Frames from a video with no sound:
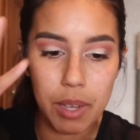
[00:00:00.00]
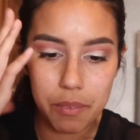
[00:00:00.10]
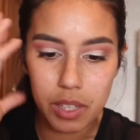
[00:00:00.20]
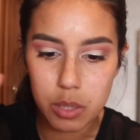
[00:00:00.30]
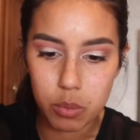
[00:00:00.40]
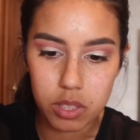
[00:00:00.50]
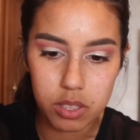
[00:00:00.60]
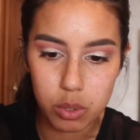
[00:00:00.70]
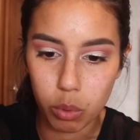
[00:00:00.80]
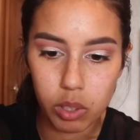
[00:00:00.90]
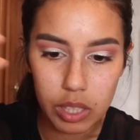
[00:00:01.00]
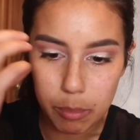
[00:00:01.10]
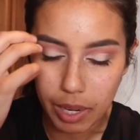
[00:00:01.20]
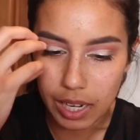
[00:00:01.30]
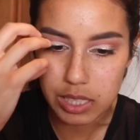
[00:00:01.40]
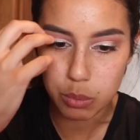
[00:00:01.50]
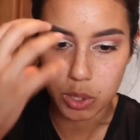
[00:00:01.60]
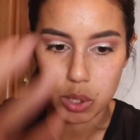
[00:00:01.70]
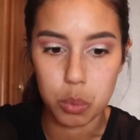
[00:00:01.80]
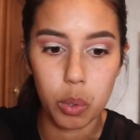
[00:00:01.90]
My face was swollen, my eyes
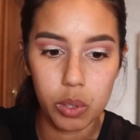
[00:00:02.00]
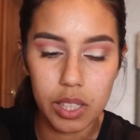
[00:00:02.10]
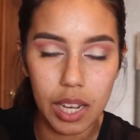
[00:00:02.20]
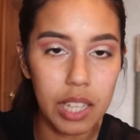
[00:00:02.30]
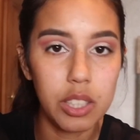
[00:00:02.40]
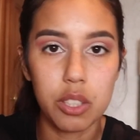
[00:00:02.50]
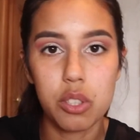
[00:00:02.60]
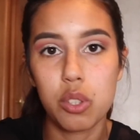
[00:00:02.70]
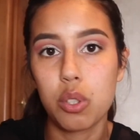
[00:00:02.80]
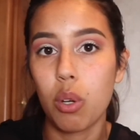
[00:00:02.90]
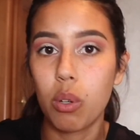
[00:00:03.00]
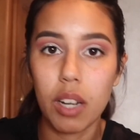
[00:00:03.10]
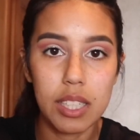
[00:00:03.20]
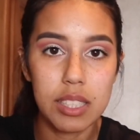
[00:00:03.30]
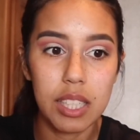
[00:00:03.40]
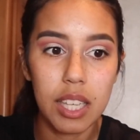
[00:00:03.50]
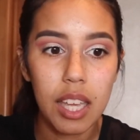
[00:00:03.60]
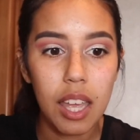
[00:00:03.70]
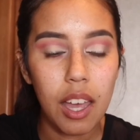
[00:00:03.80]
were swollen. I looked so crazy.